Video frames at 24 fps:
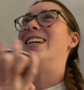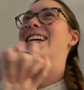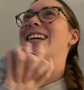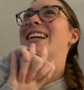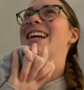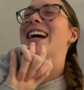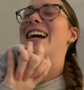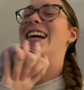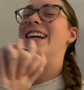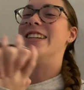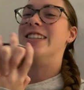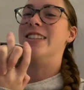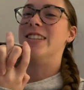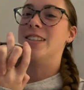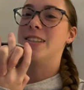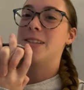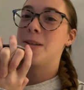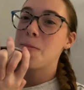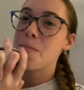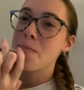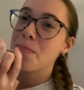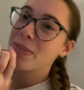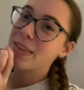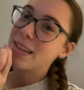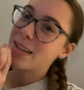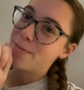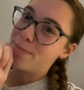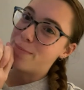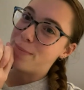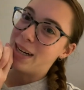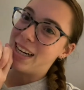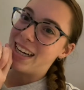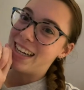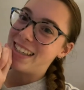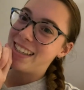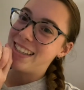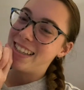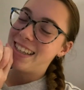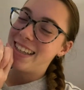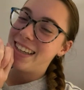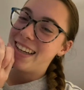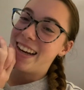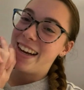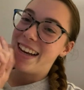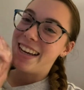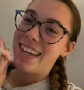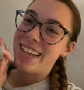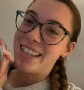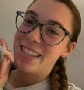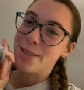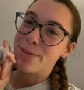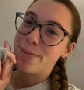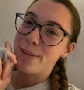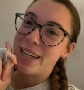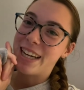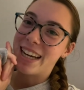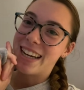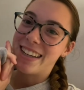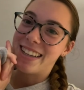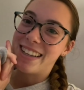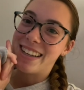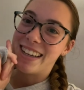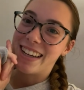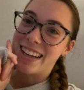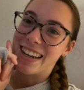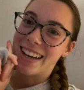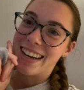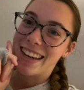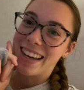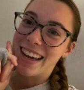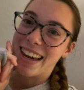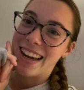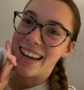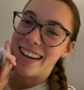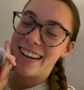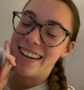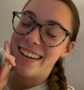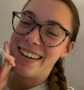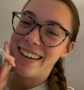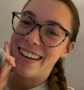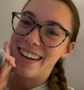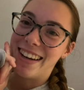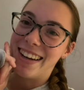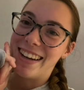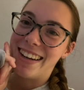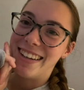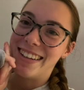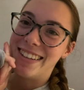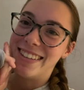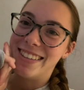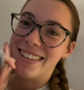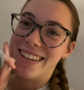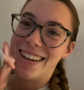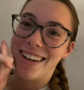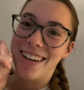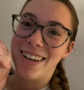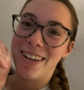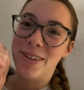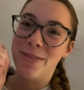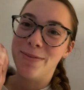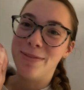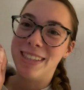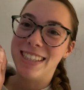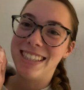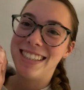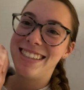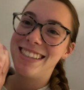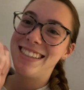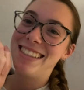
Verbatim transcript: in ages. But here's me editing again, and um, this is